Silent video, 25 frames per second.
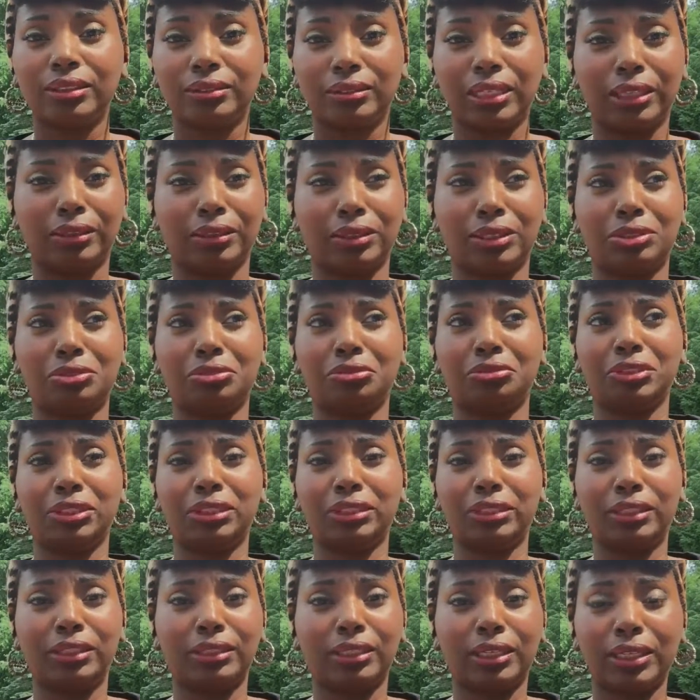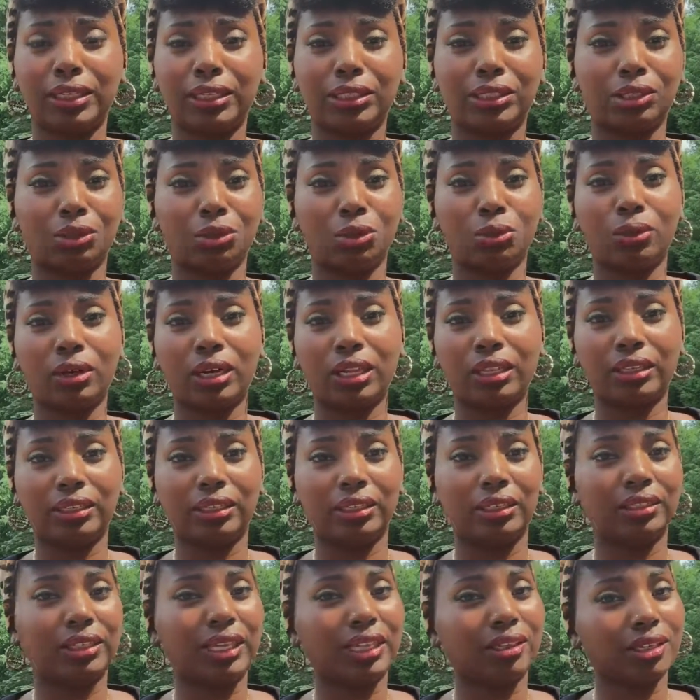that looks really like low
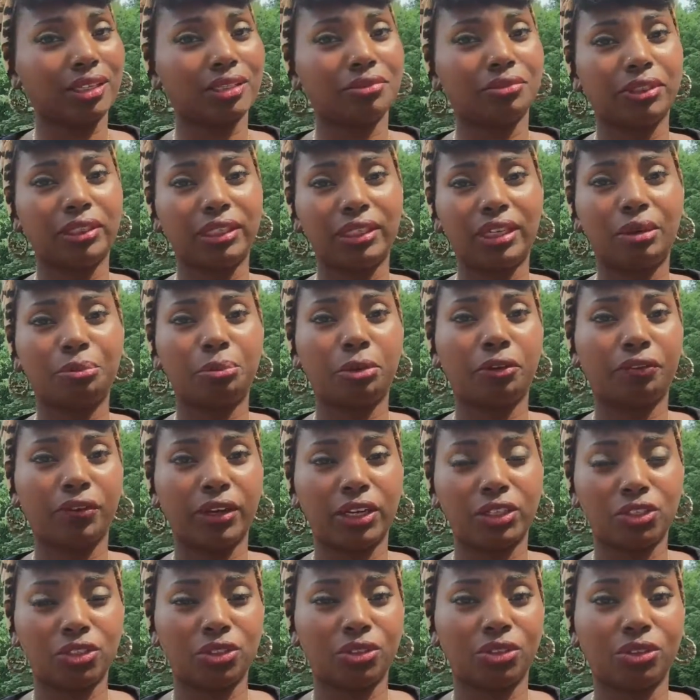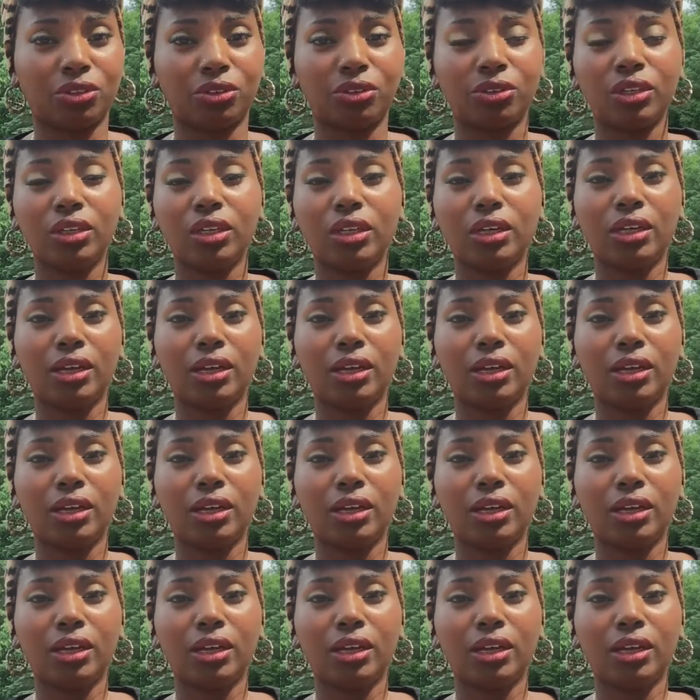quality, that looks really unprofessional,